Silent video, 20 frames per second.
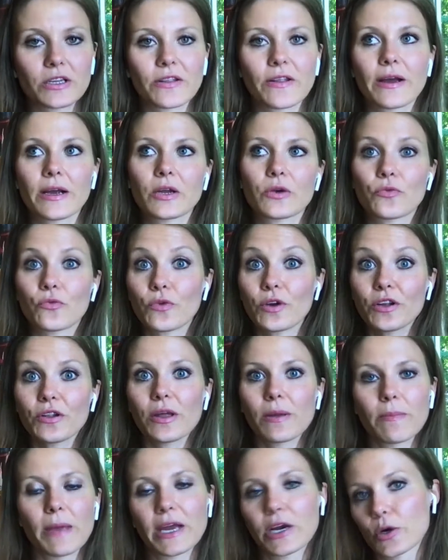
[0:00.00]
And that can
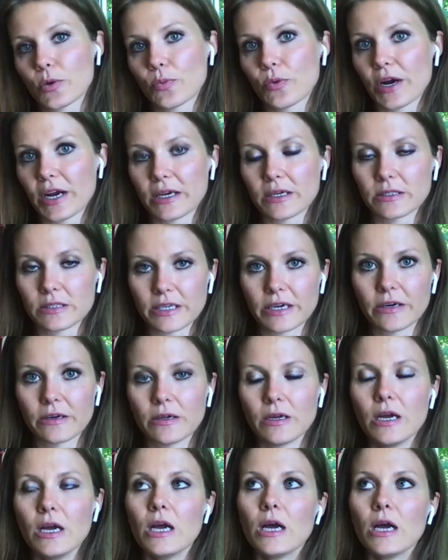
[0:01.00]
really make or break a sale.